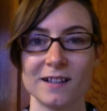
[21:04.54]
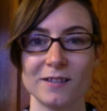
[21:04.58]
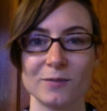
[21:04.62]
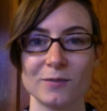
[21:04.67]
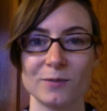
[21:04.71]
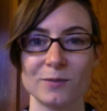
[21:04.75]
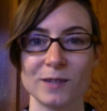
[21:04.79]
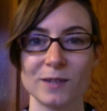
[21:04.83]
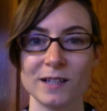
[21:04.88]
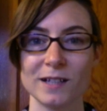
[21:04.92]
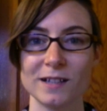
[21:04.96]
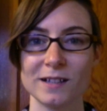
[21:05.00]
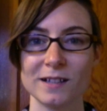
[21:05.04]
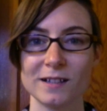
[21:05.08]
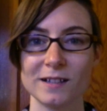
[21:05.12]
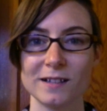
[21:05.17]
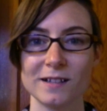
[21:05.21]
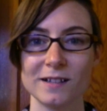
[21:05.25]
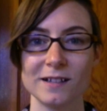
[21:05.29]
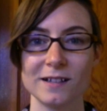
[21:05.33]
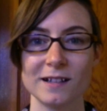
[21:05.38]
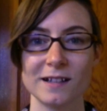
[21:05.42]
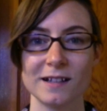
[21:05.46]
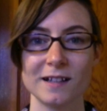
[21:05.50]

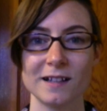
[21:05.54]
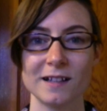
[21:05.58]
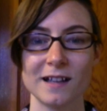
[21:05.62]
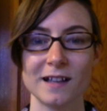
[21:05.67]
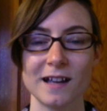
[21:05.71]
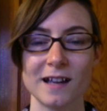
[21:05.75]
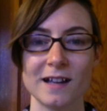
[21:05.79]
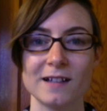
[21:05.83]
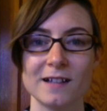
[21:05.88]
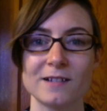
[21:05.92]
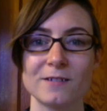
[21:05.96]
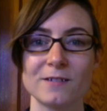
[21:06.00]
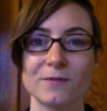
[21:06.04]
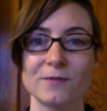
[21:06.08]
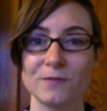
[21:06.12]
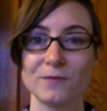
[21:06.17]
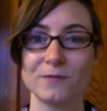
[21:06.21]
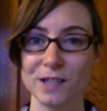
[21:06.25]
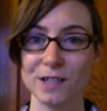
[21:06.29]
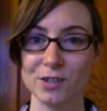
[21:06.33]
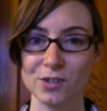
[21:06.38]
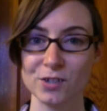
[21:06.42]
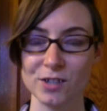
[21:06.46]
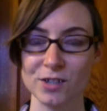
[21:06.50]
written as
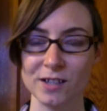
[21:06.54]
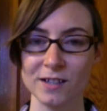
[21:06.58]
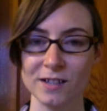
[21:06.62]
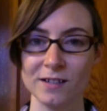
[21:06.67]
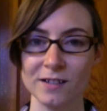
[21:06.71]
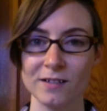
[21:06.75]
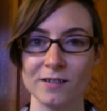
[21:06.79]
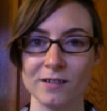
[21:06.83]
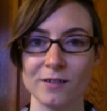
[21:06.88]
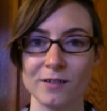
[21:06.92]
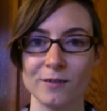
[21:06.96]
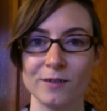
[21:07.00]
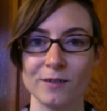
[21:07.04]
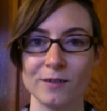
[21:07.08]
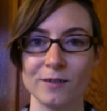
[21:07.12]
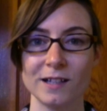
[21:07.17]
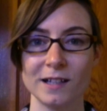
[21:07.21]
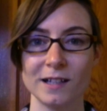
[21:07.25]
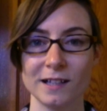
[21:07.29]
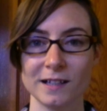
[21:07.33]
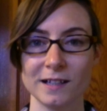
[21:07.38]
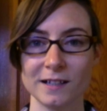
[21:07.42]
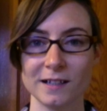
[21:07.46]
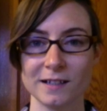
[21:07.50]
fiction, though it
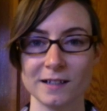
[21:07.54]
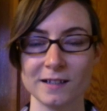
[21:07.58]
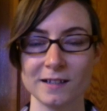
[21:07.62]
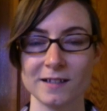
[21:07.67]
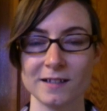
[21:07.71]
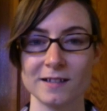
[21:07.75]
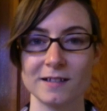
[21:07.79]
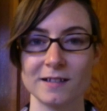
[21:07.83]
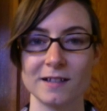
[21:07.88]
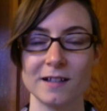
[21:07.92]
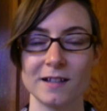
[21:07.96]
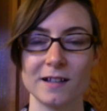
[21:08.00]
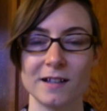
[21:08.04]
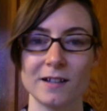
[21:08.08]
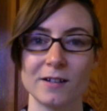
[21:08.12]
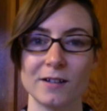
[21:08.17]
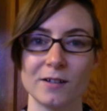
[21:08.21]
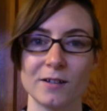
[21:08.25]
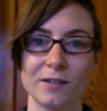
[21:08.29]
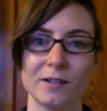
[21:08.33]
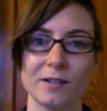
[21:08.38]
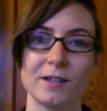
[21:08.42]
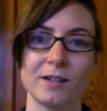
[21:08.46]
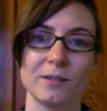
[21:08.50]
is
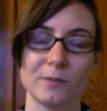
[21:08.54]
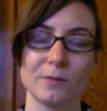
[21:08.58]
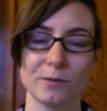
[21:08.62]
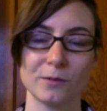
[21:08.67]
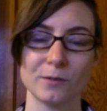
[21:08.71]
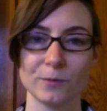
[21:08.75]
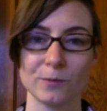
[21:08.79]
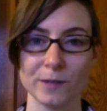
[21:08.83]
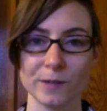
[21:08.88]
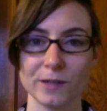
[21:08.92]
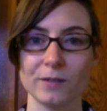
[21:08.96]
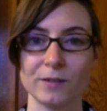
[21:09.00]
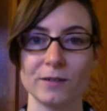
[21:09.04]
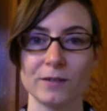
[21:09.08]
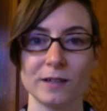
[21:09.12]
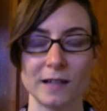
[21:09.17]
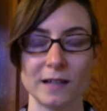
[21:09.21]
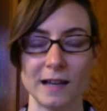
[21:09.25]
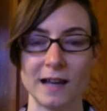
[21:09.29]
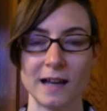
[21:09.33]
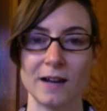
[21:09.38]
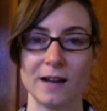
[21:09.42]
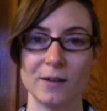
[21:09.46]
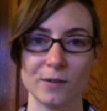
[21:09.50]
a real
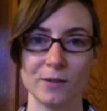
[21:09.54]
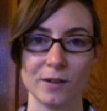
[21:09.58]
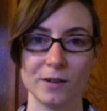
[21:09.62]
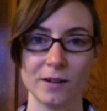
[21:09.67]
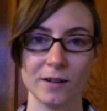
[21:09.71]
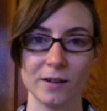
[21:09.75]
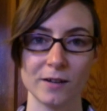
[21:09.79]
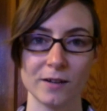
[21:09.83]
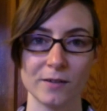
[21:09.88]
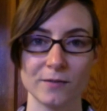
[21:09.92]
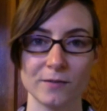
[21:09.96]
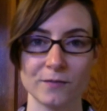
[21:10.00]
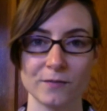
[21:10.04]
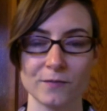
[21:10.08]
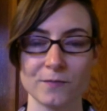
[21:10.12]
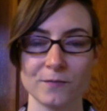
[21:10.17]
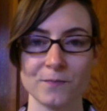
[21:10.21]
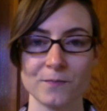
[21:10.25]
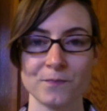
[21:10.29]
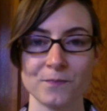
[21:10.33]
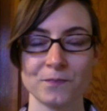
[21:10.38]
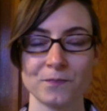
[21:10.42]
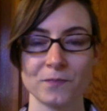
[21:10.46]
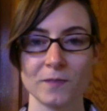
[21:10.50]
account of
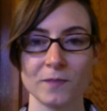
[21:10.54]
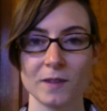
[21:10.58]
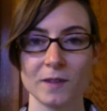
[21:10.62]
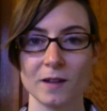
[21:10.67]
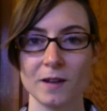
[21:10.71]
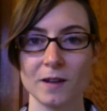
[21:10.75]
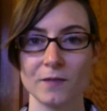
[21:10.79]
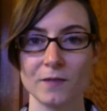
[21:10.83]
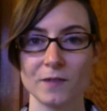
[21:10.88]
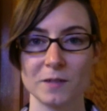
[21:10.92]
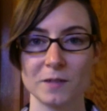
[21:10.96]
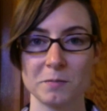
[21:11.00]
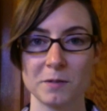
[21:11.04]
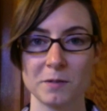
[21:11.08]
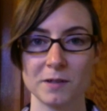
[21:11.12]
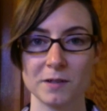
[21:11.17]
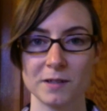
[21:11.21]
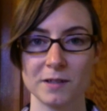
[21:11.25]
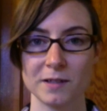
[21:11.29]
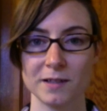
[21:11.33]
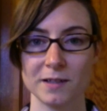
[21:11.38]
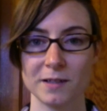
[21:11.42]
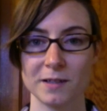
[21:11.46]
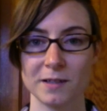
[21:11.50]
this
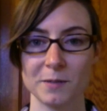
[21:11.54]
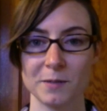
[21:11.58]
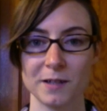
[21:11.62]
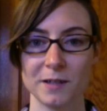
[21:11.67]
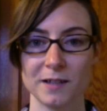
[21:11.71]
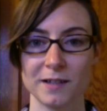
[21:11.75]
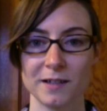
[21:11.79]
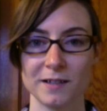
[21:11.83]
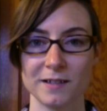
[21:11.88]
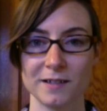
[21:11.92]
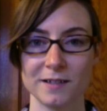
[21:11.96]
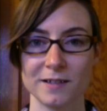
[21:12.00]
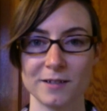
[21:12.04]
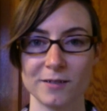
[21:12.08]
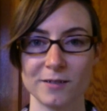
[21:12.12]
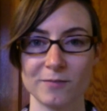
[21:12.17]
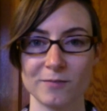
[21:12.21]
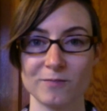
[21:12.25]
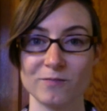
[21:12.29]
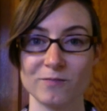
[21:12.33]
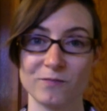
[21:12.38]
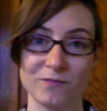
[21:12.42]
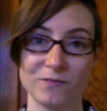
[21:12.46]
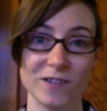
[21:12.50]
person's experience.
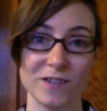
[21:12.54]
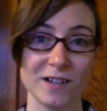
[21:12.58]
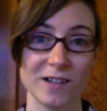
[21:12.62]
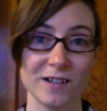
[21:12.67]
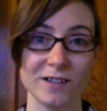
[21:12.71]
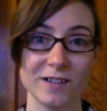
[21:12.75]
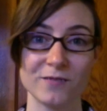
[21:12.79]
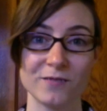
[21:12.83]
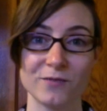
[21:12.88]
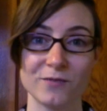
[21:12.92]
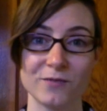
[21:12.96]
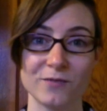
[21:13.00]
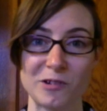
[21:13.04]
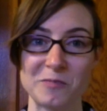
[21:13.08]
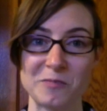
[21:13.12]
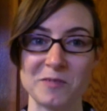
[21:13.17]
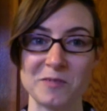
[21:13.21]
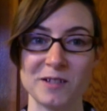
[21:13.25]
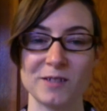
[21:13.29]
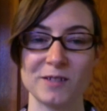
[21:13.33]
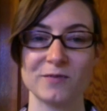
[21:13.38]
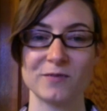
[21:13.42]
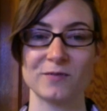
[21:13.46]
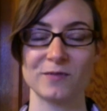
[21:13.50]
So very
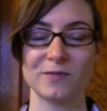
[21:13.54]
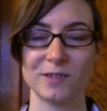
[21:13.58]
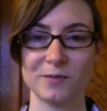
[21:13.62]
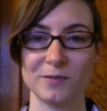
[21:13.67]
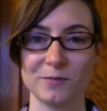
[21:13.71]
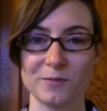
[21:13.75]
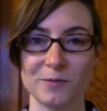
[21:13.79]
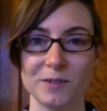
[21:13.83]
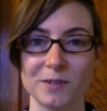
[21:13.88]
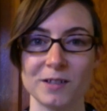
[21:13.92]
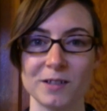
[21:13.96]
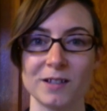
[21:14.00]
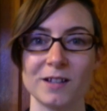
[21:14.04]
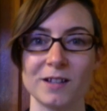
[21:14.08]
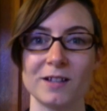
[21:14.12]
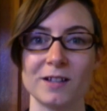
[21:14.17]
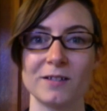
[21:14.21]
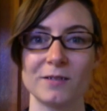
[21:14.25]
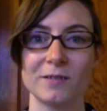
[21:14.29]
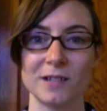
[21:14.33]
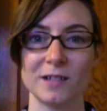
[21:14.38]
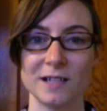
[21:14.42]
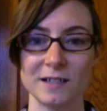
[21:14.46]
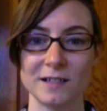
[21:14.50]
informative and
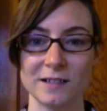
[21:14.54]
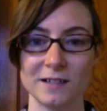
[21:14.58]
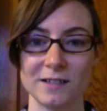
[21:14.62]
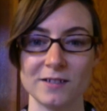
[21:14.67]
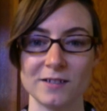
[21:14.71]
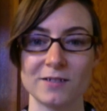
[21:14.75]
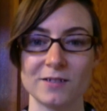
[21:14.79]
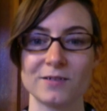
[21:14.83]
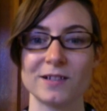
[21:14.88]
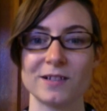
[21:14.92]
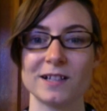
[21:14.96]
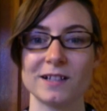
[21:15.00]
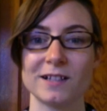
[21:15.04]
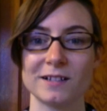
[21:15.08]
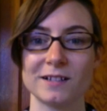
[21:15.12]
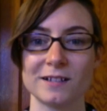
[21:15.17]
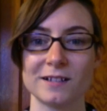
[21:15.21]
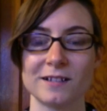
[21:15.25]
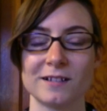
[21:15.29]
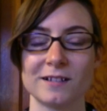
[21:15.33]
really easy to read.